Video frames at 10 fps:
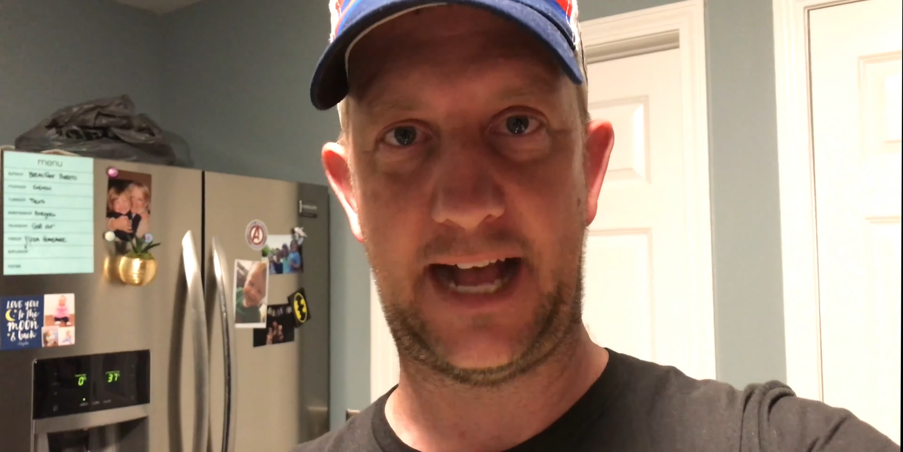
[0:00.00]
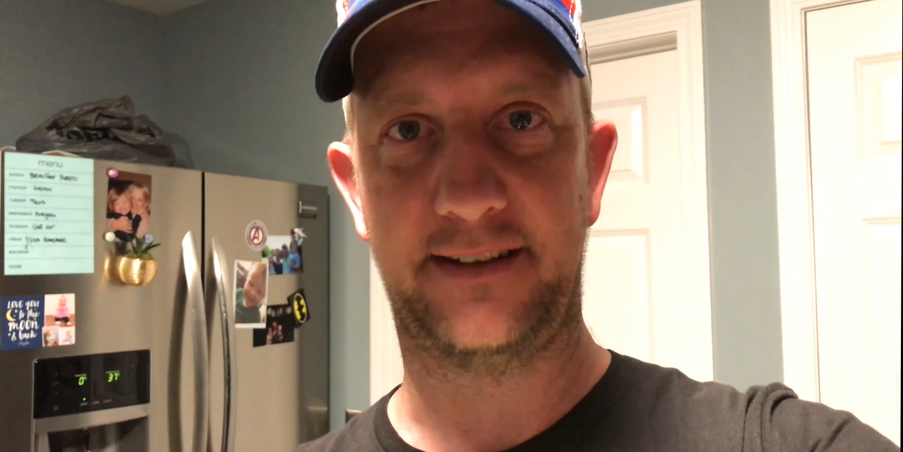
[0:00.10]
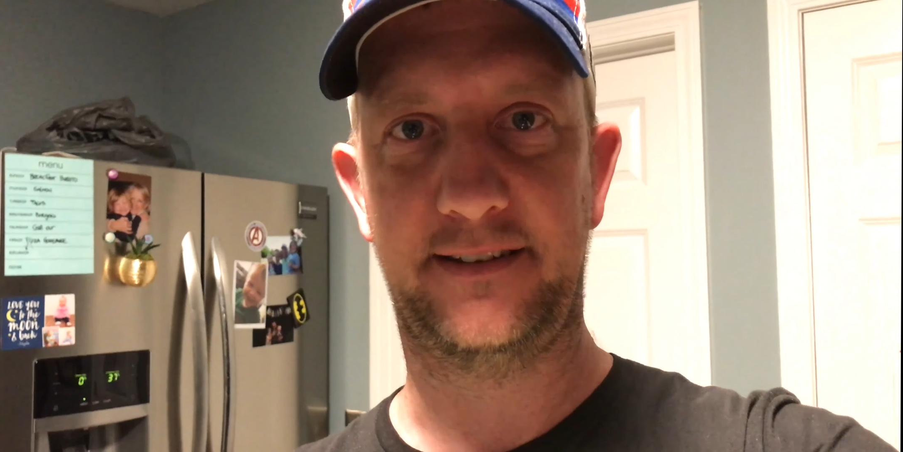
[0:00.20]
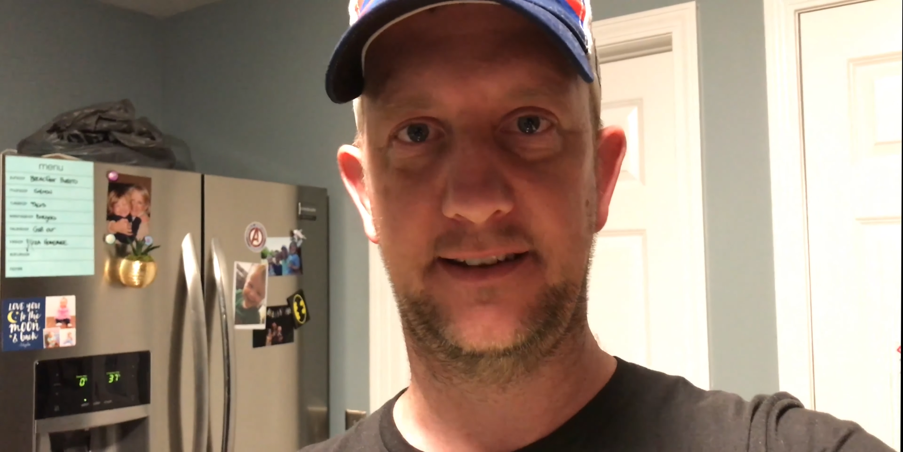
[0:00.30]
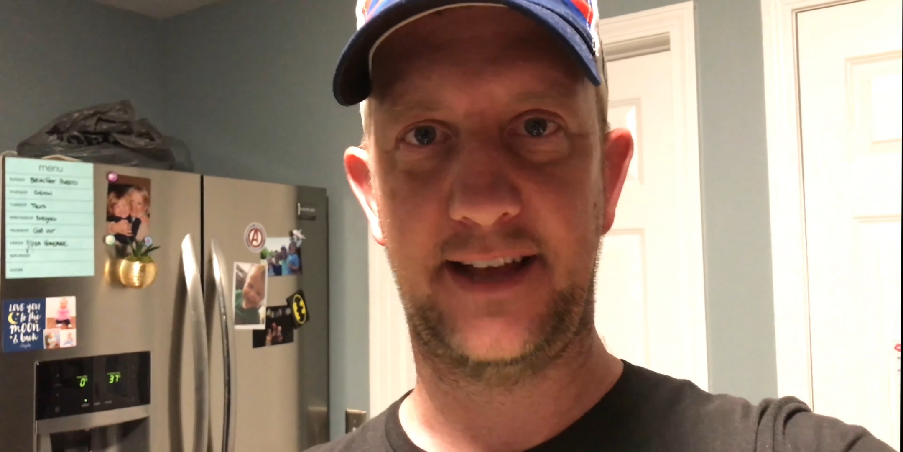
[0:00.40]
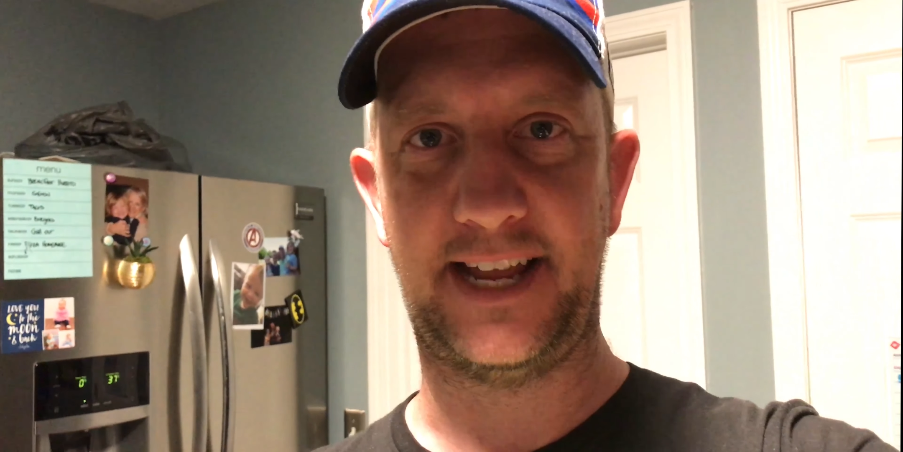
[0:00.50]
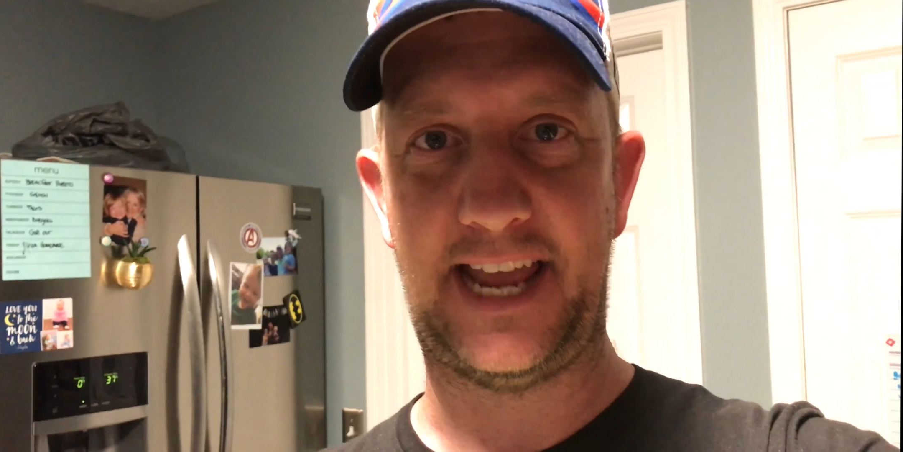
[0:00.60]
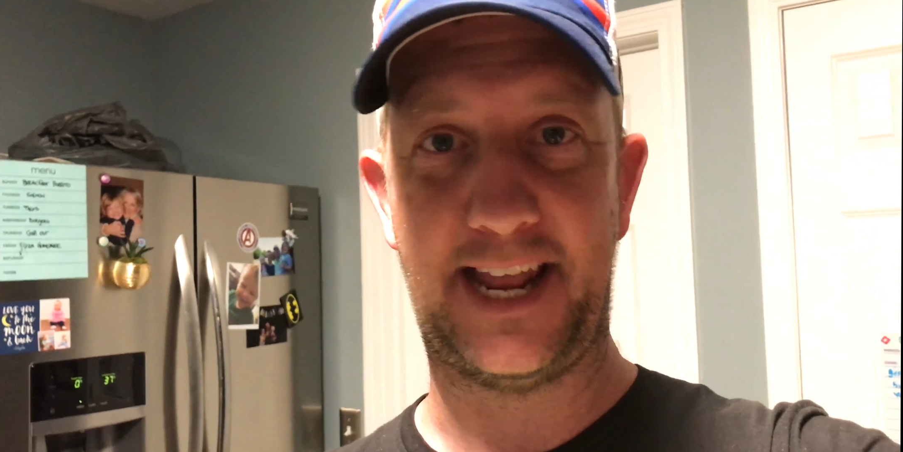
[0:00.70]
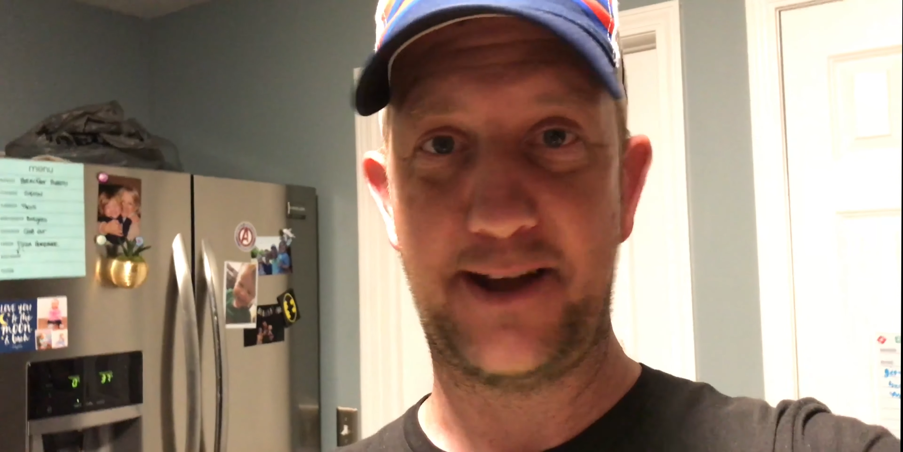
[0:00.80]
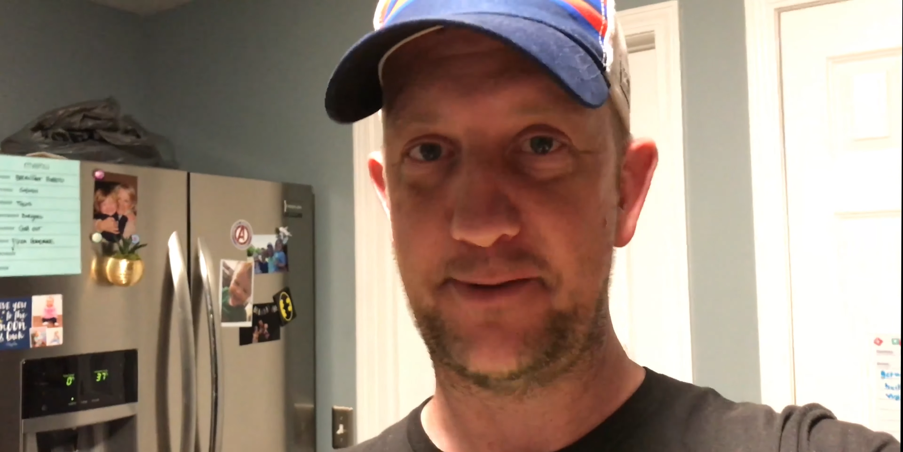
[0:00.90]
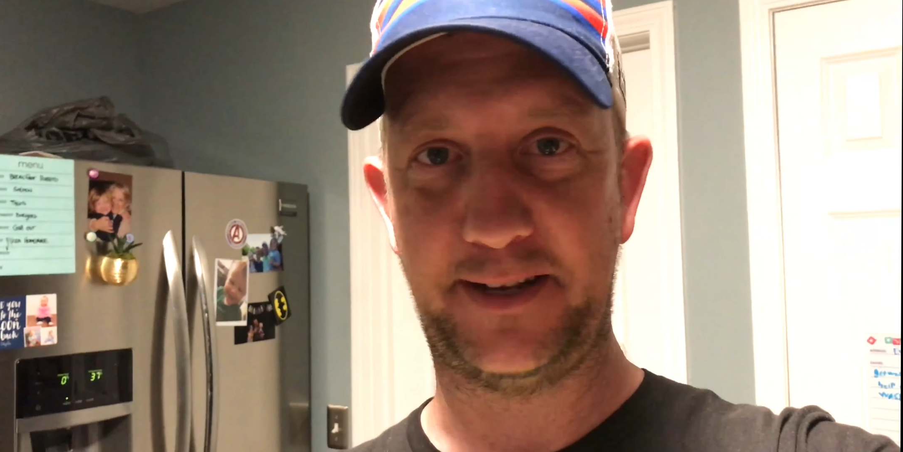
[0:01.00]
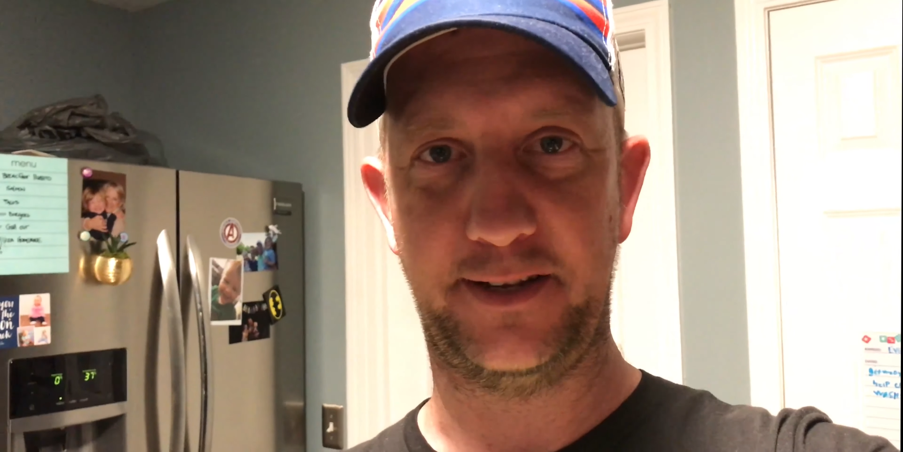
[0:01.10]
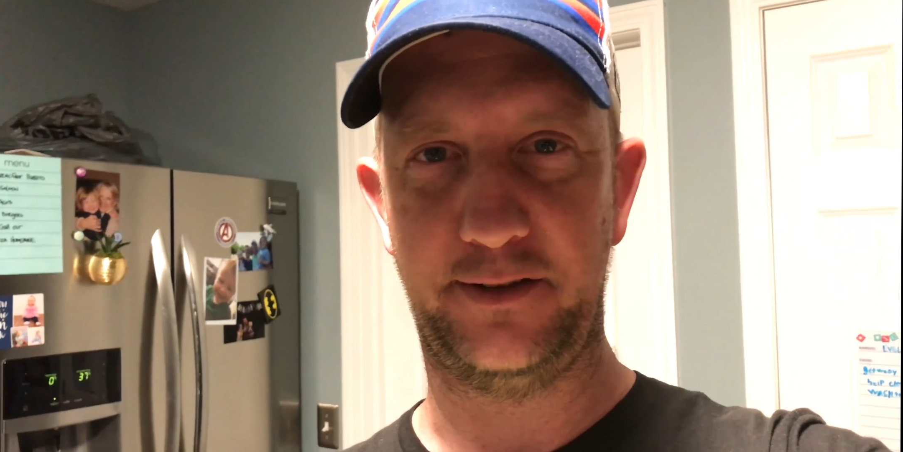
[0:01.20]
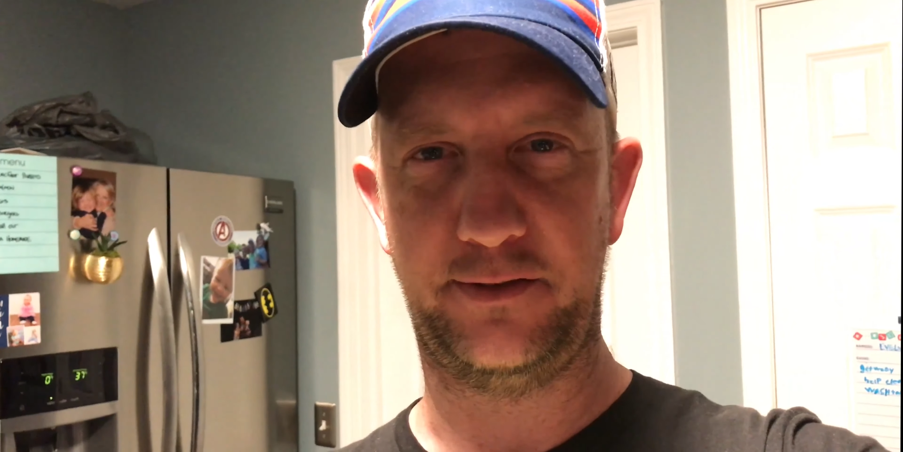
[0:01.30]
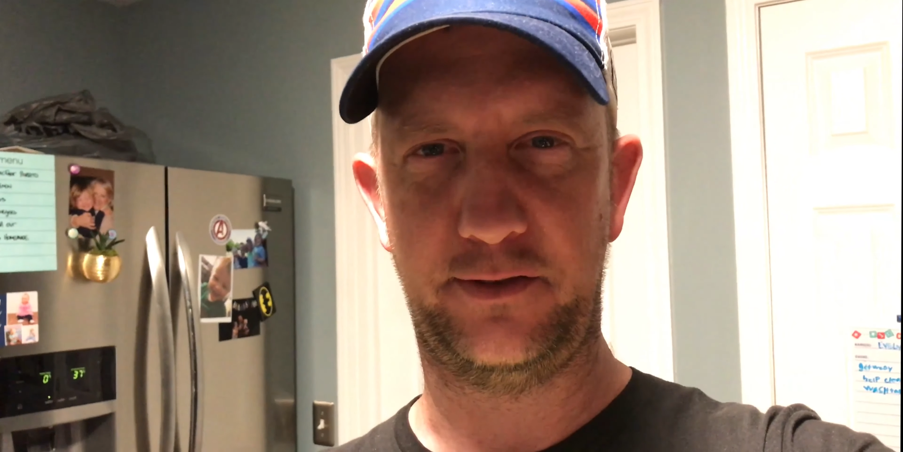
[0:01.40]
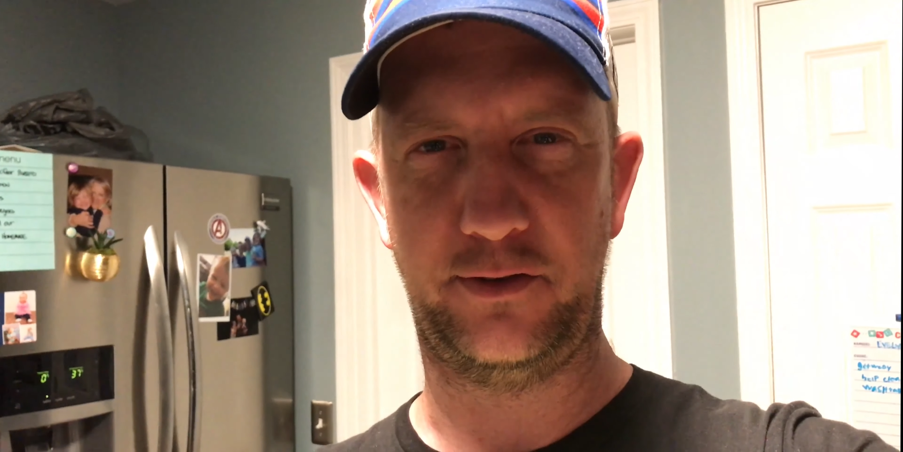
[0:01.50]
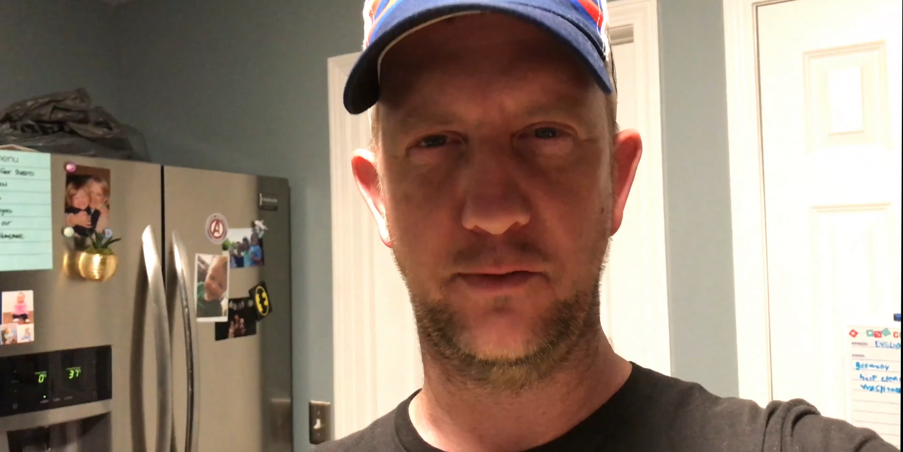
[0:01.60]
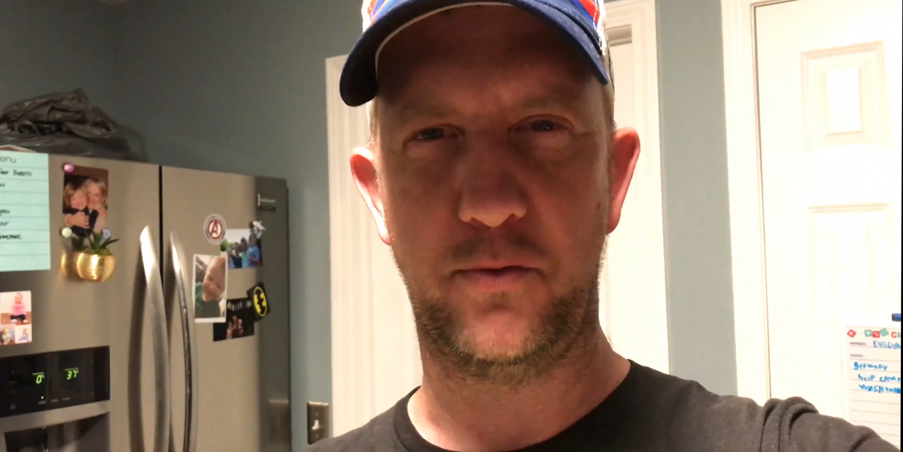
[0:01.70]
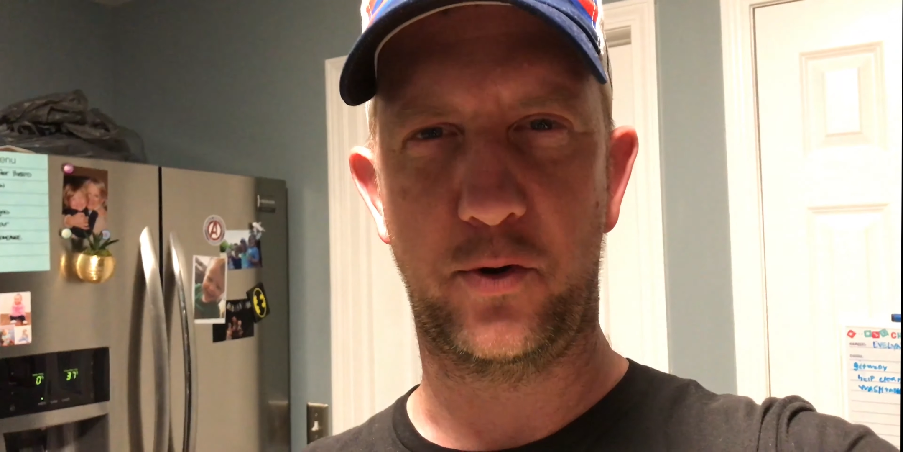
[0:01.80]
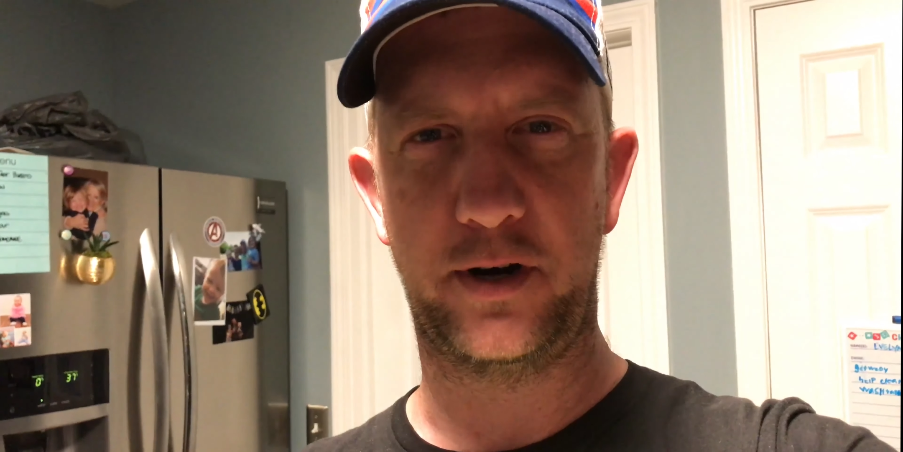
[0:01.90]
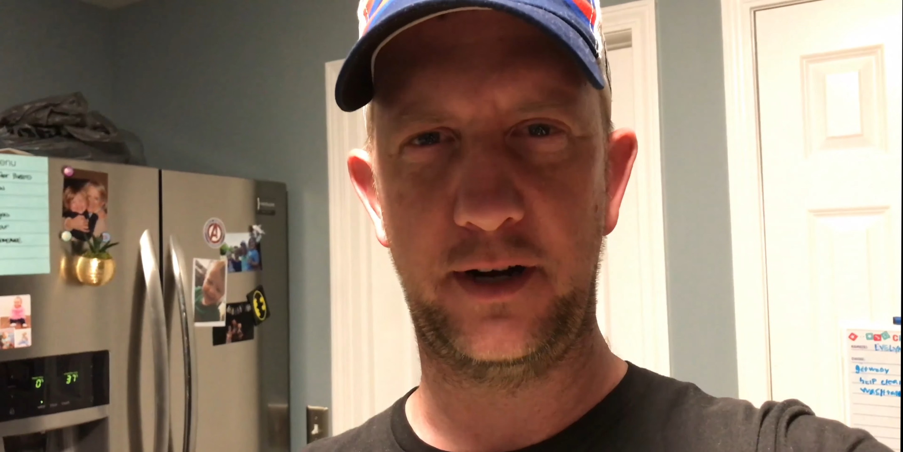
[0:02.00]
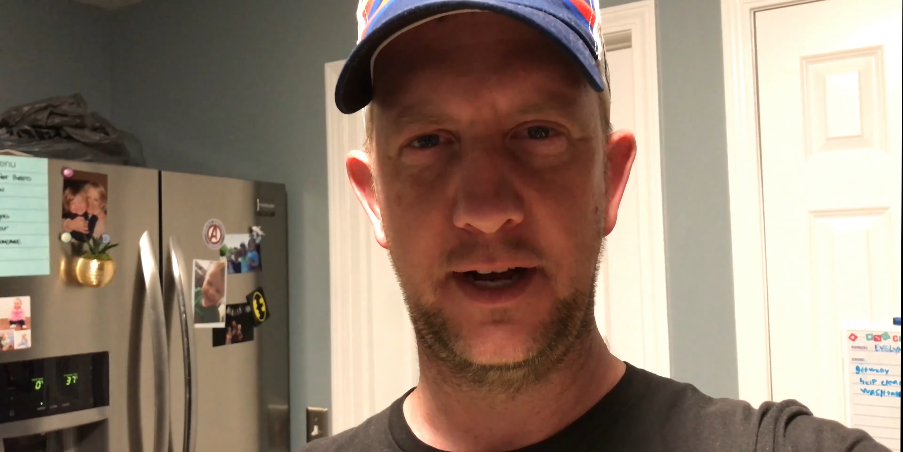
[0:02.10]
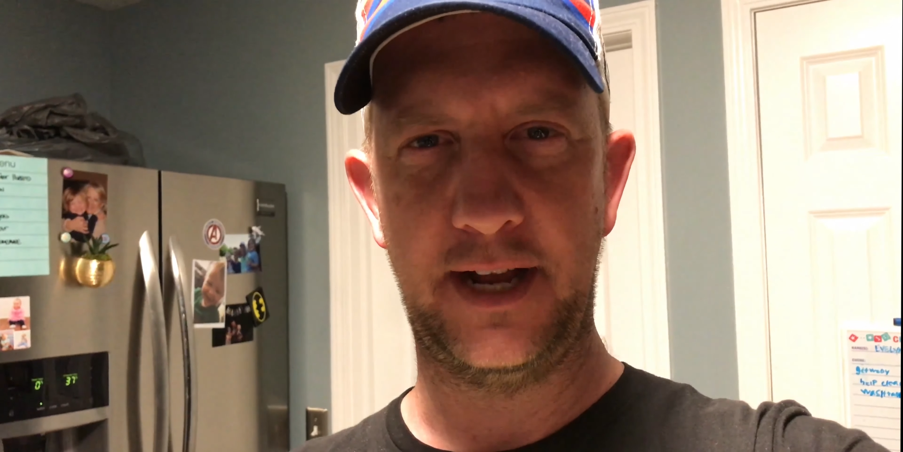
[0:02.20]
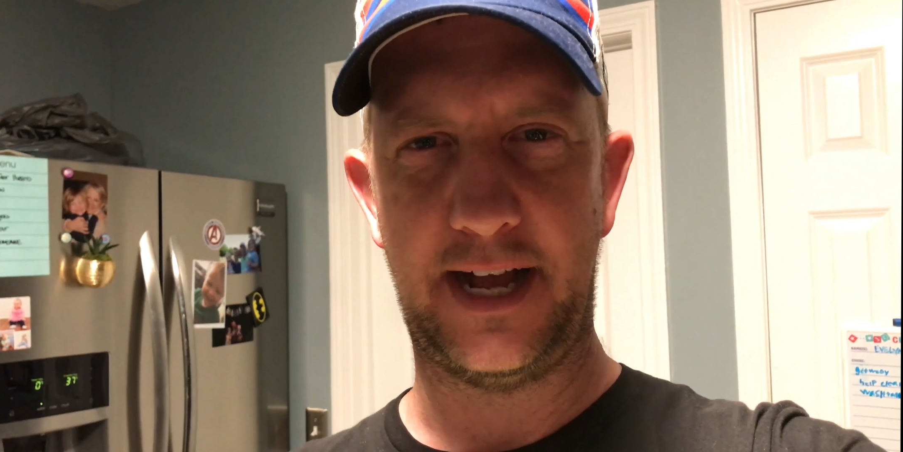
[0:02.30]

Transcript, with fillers: blast. I cannot wait to do more.